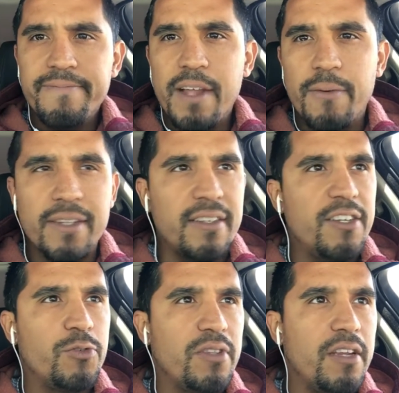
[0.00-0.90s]

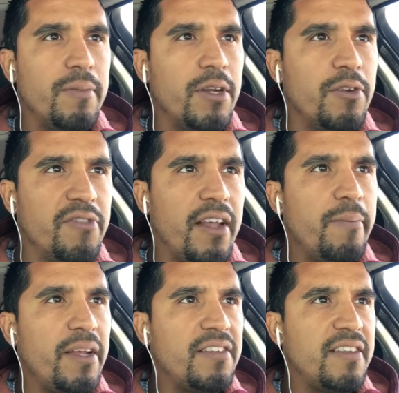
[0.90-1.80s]
resonates with anybody, or if
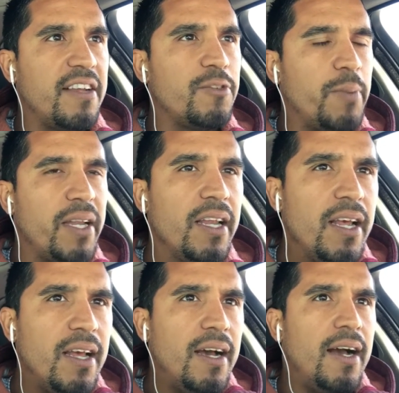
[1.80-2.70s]
that made sense, but
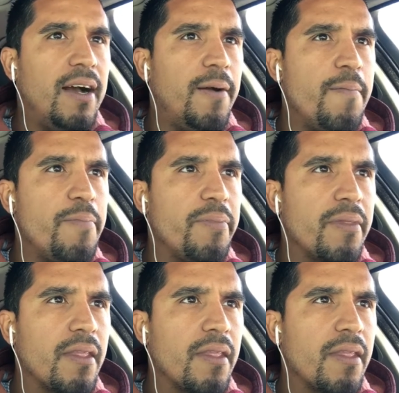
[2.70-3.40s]
I